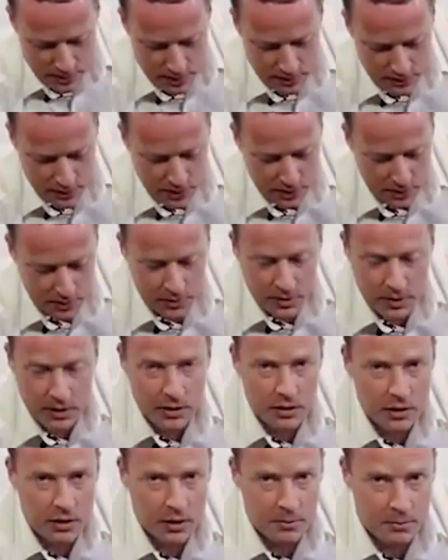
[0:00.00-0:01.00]
and then
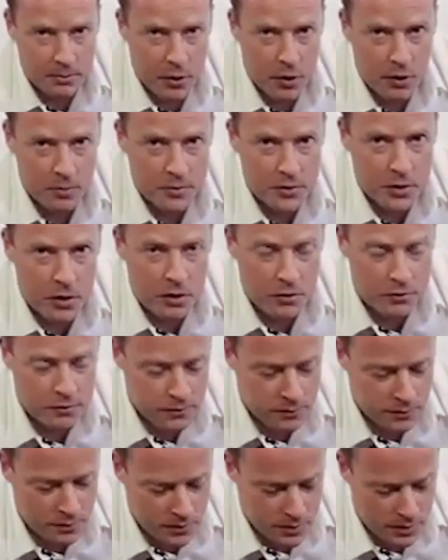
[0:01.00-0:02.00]
the clip pops
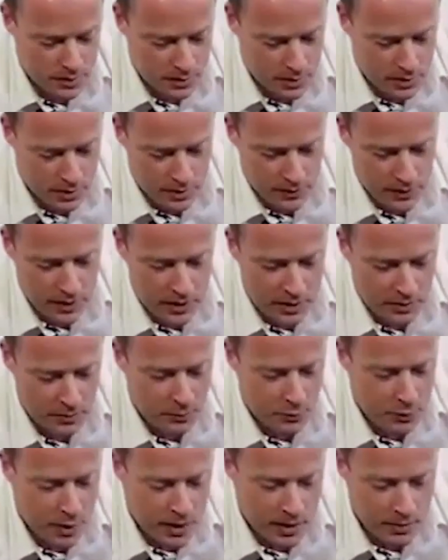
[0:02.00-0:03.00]
off. And then to
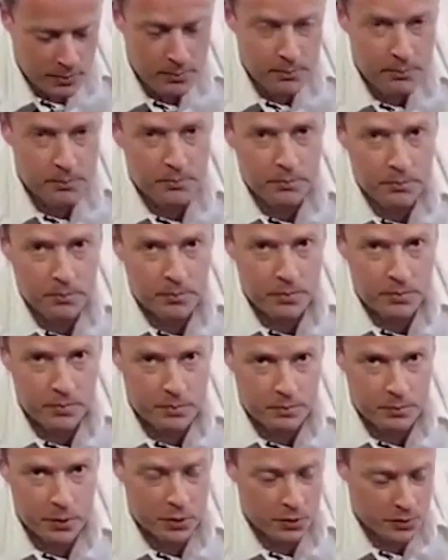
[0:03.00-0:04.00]

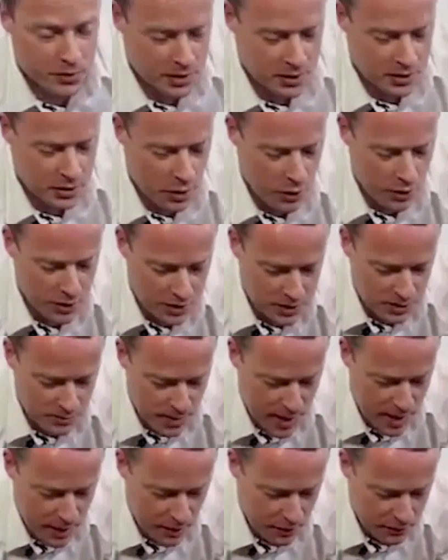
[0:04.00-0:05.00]
re-put this on, it's a
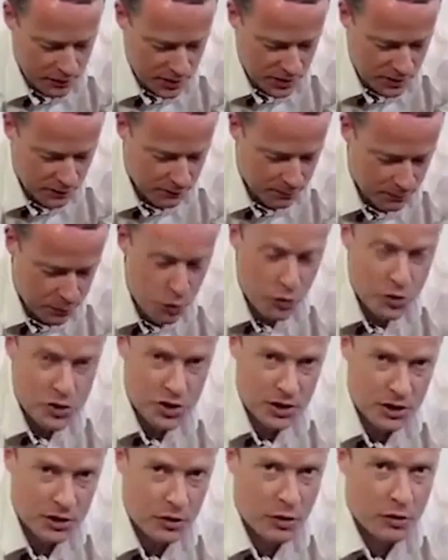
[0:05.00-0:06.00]
matter of just
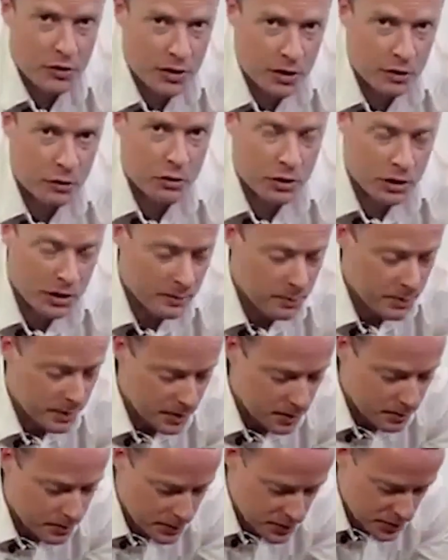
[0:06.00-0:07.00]
pushing it on and it'll clip
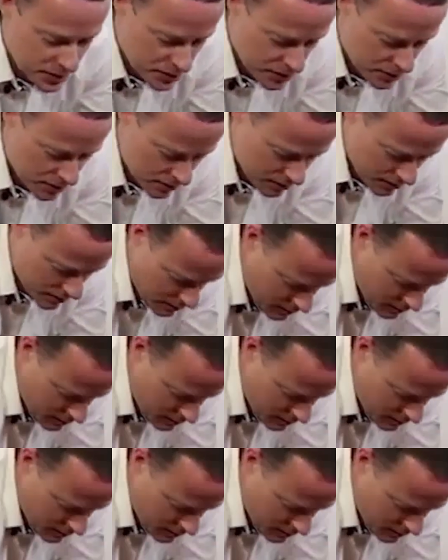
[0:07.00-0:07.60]
into position.